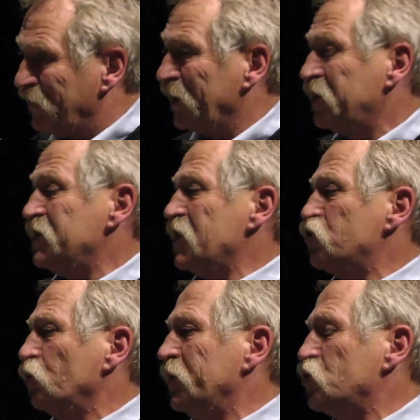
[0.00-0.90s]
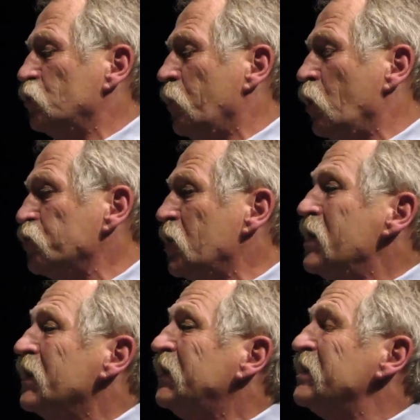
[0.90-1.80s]
And we have to
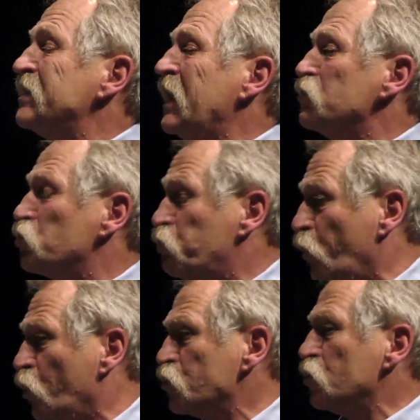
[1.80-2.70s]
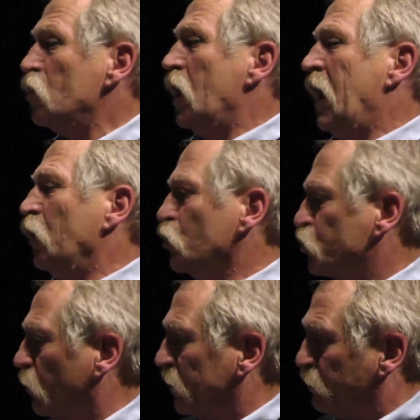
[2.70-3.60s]
set a set of
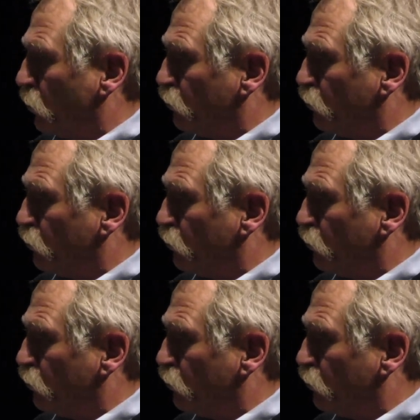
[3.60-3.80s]
rules